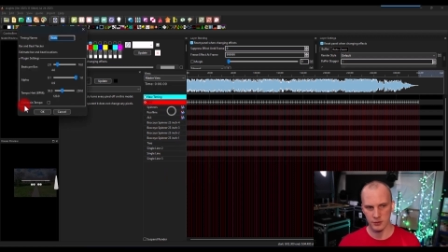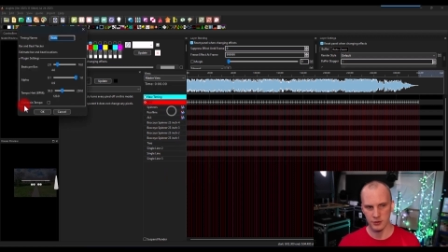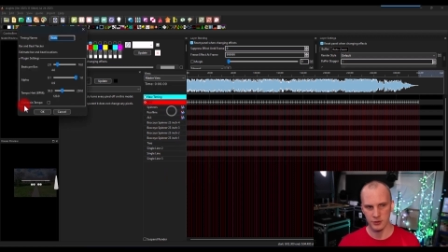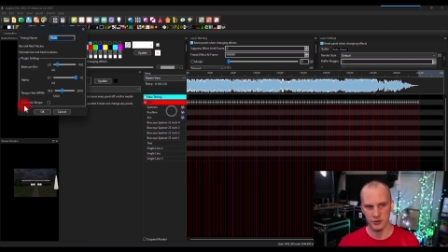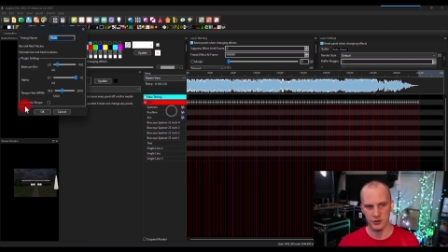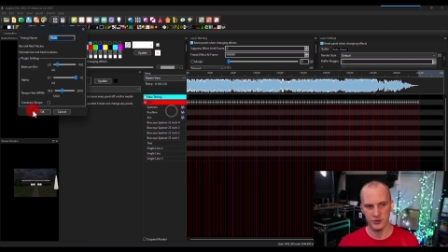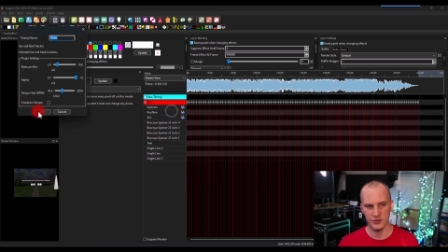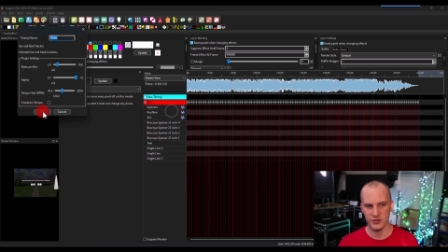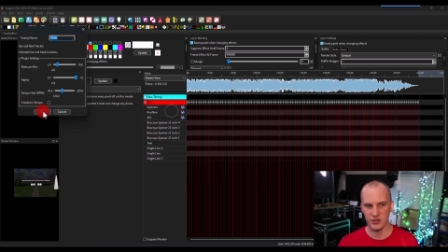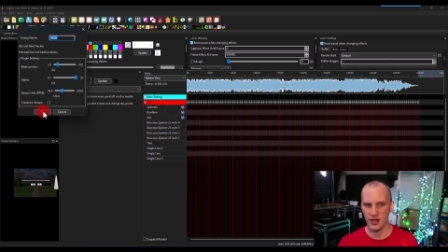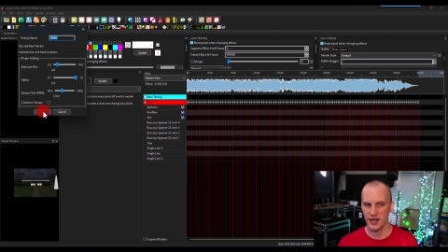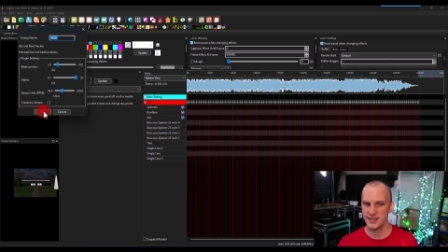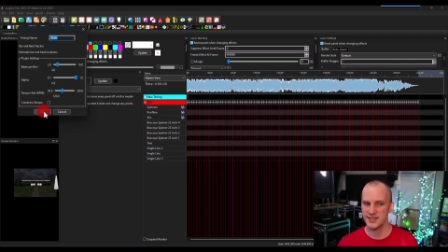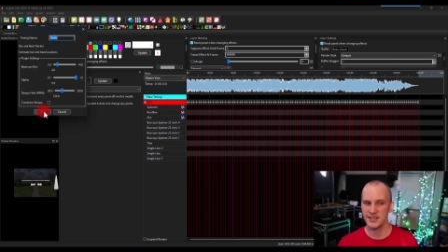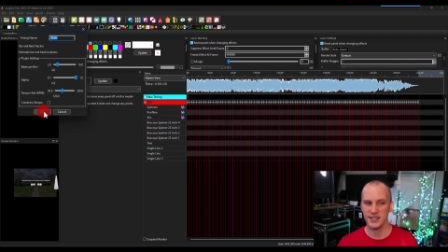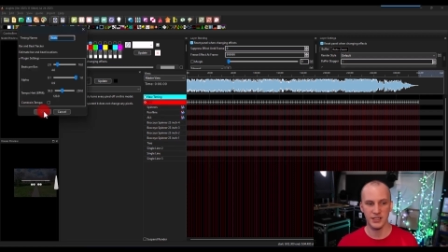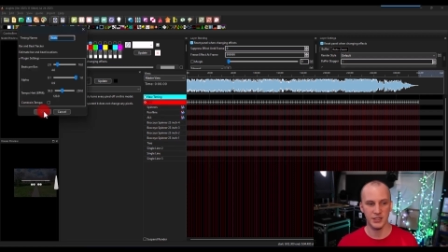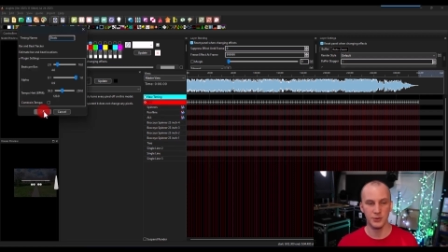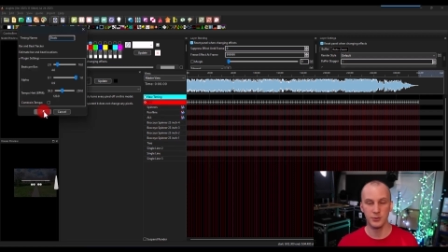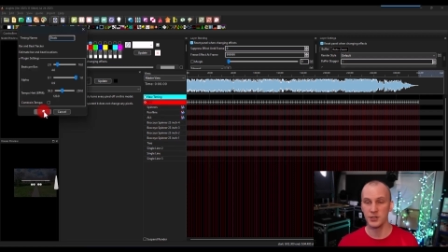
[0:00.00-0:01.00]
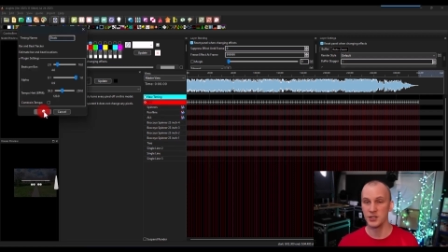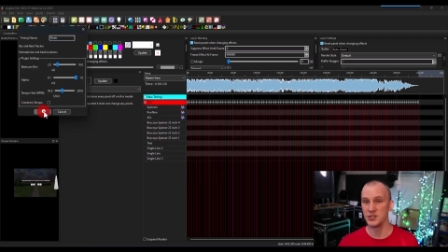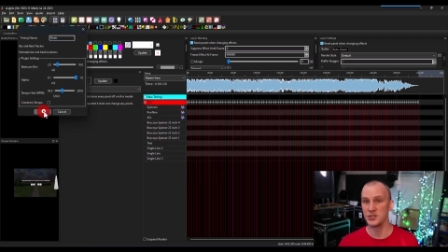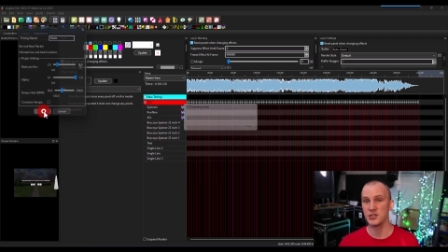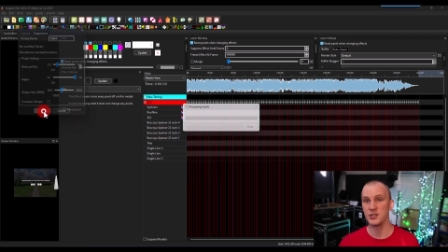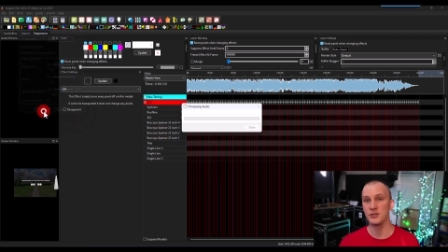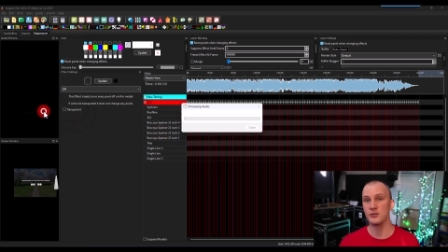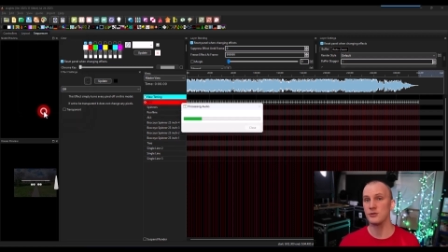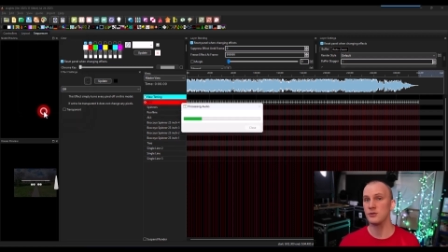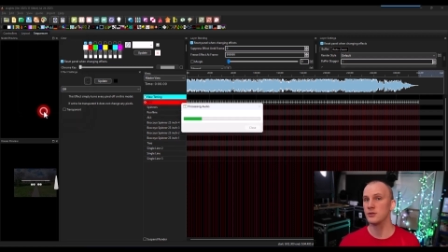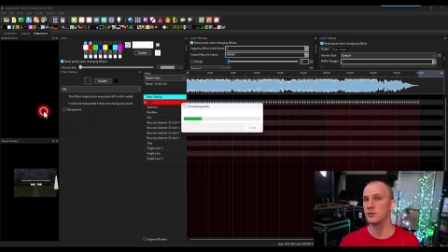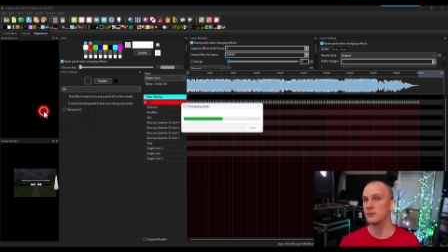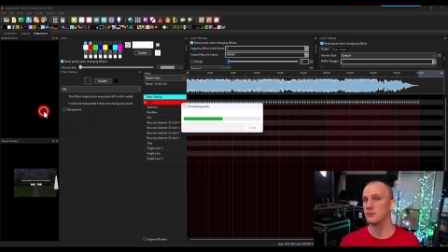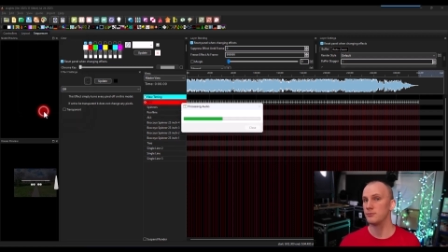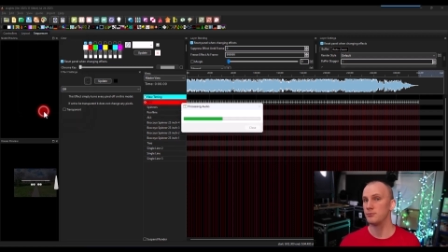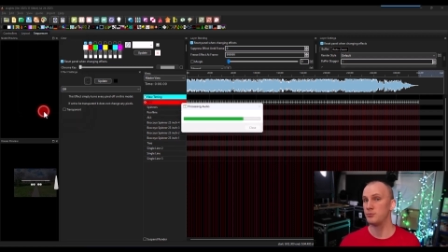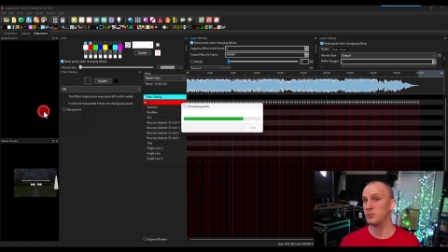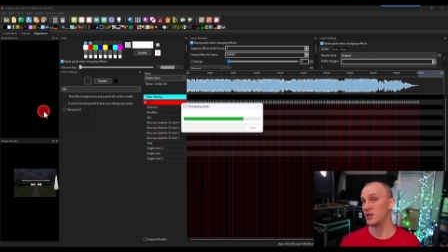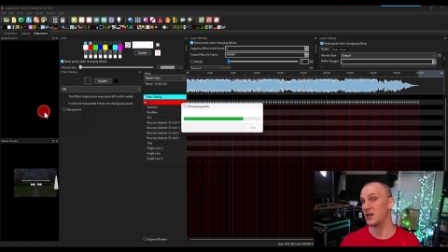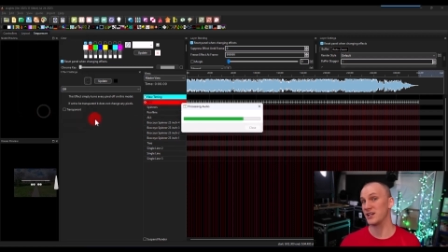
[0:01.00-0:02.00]
There's lots that you can do,
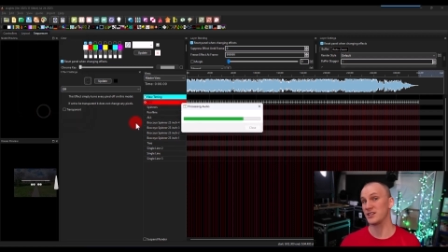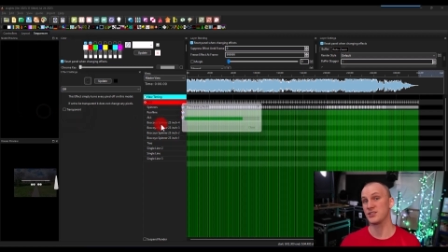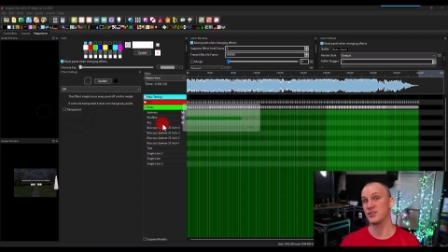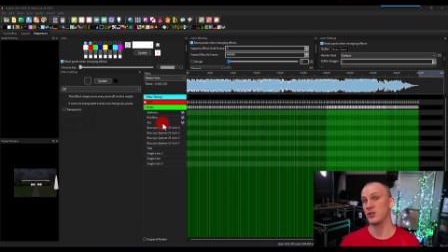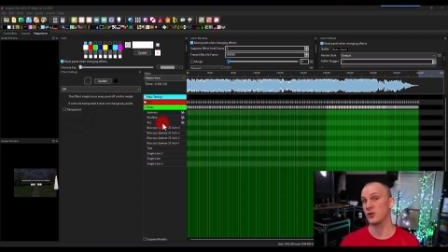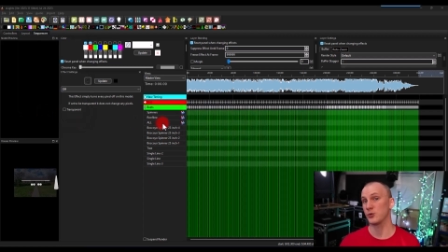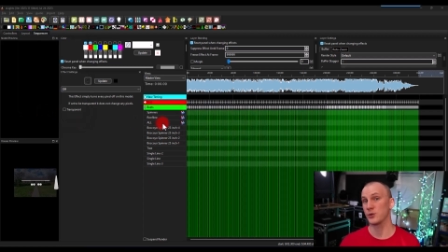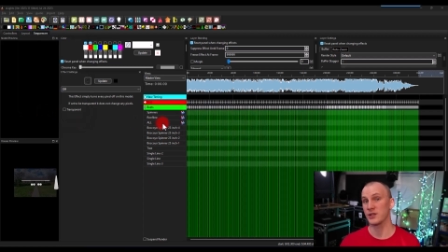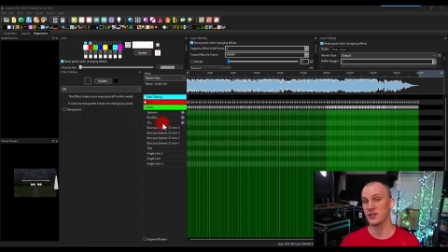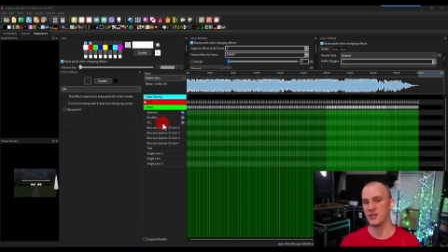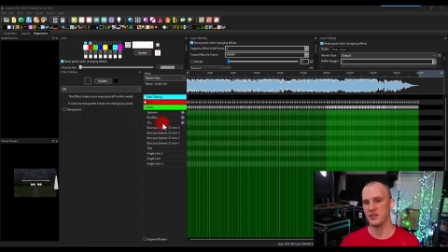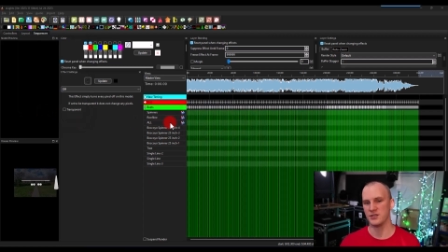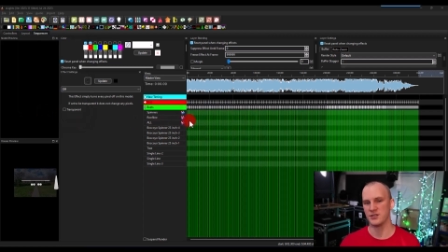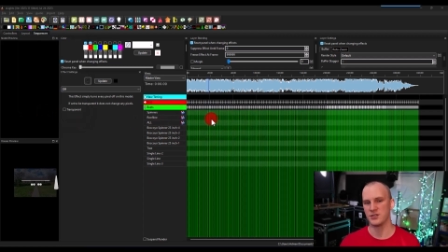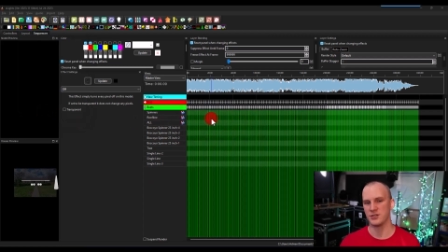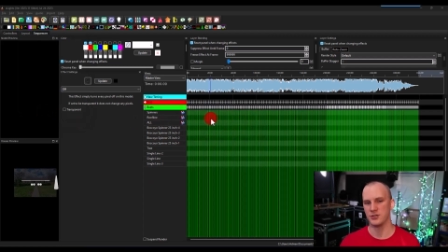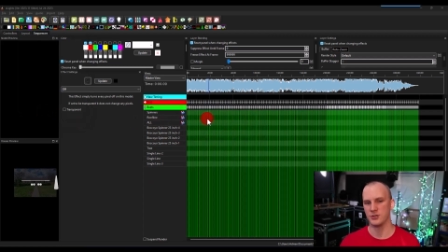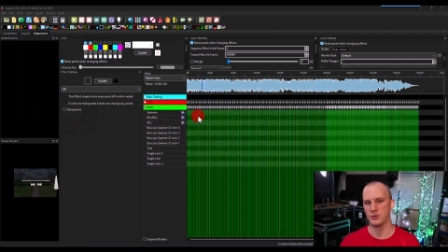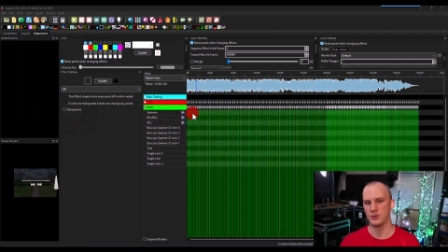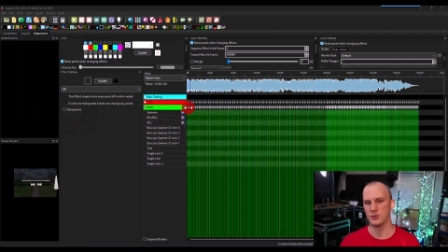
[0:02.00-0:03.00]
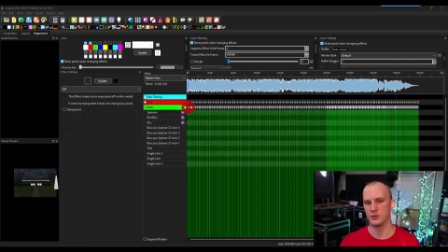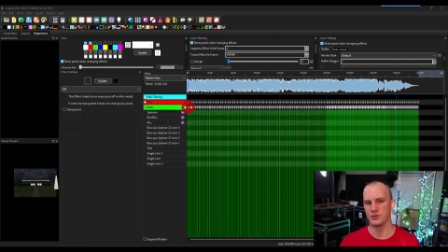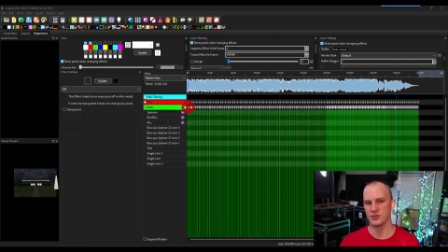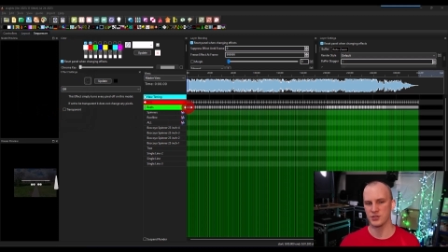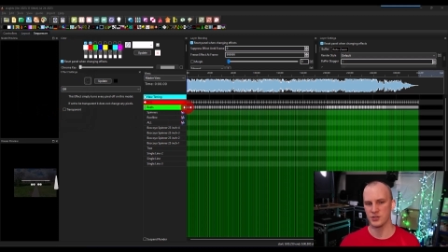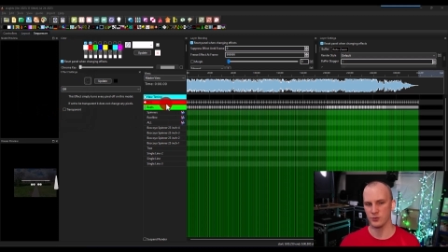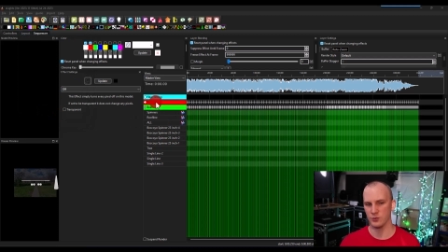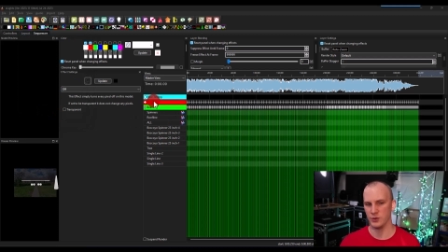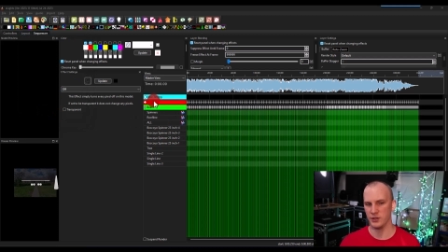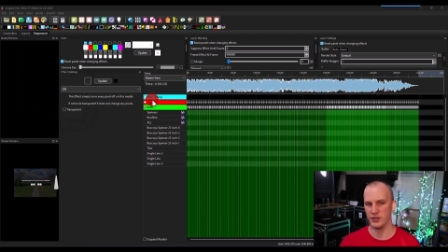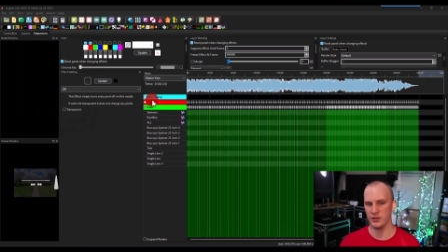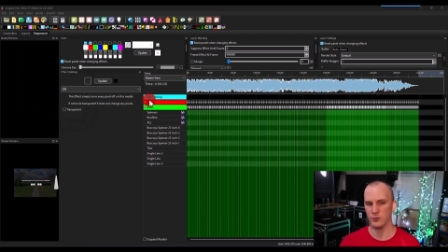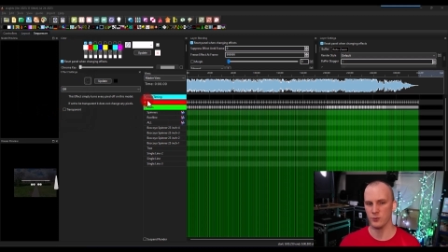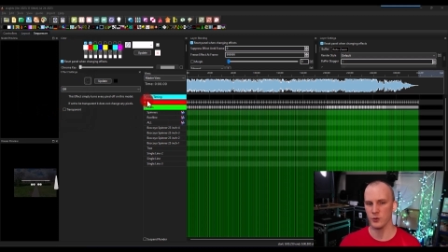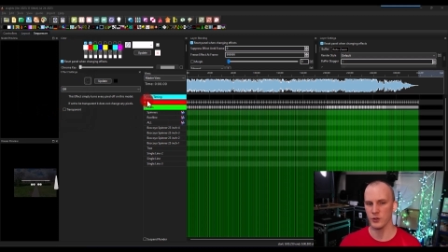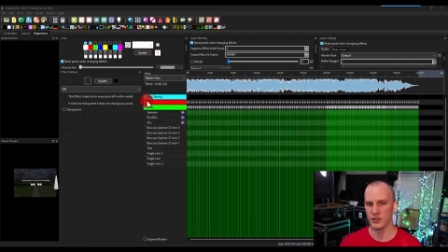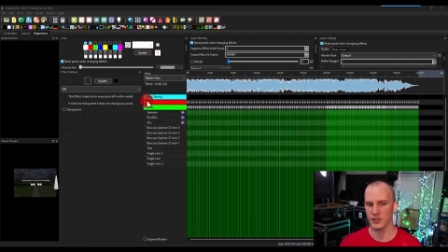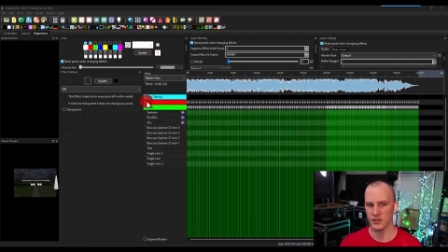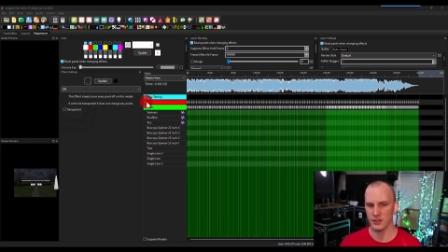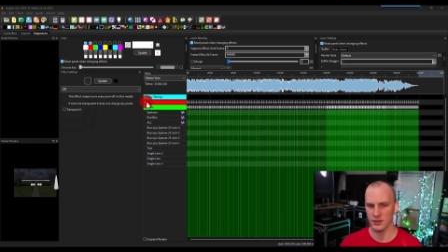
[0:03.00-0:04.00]
but I start with these two to really
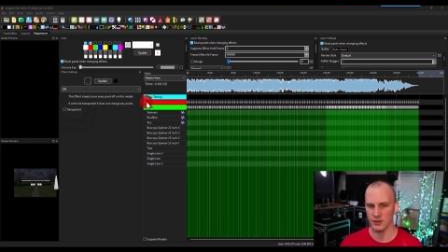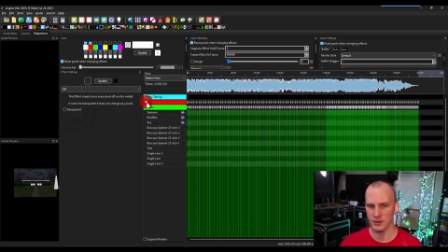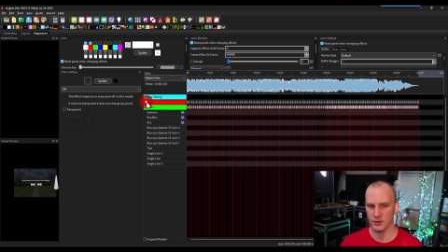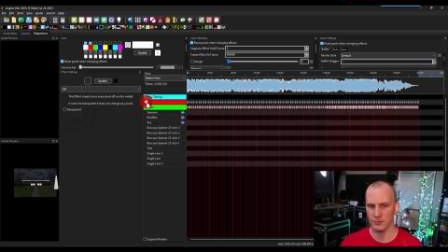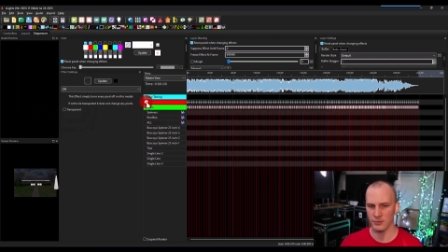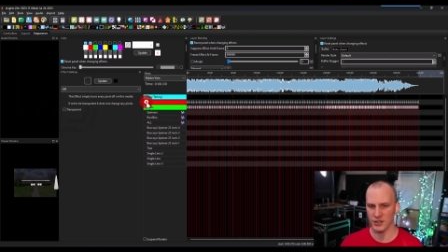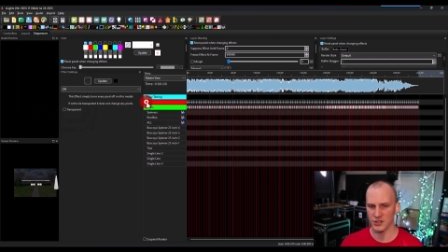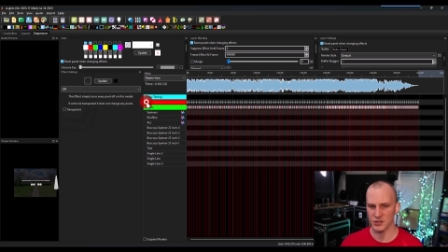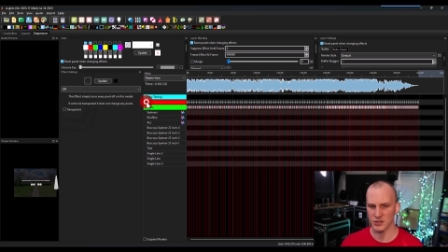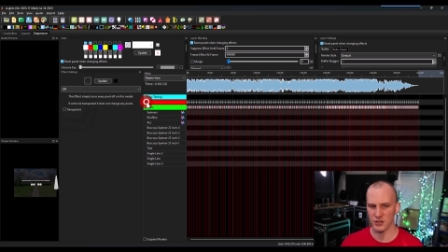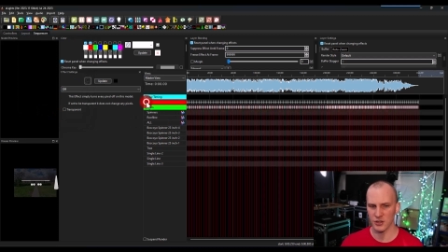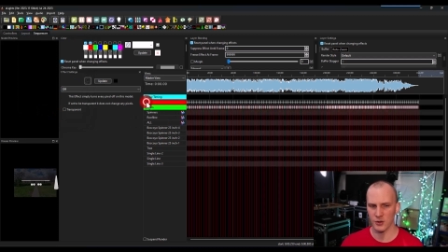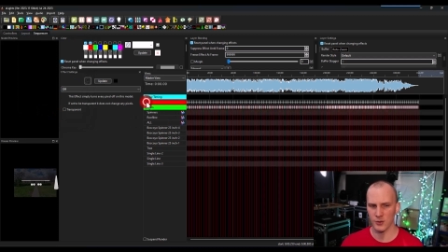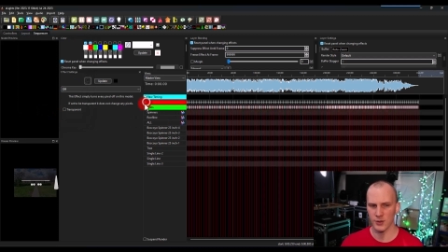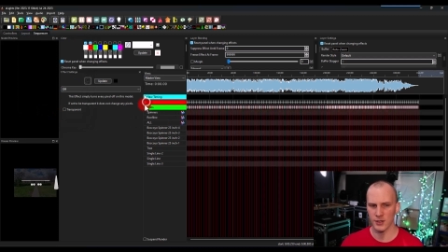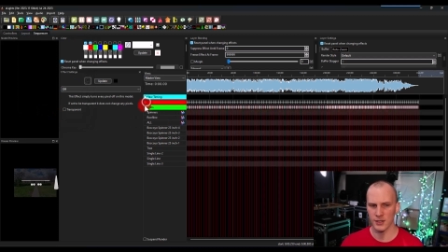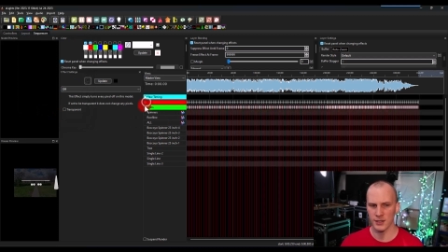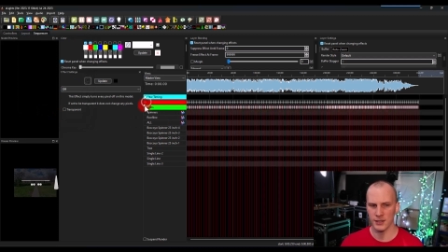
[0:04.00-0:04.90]
work on my show.